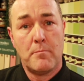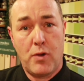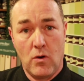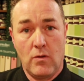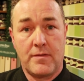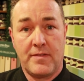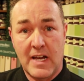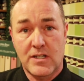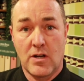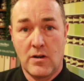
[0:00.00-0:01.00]
Put
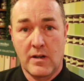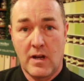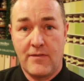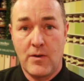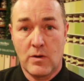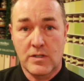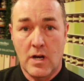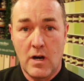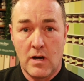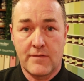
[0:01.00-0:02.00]
that on if you want a
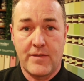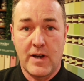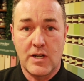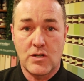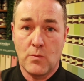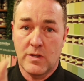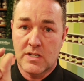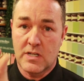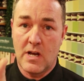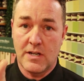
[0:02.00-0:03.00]
hard finish with a
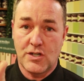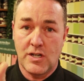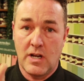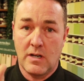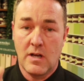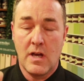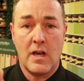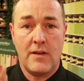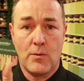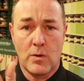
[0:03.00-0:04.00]
slight sheen.
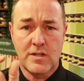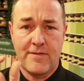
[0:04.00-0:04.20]
If you want a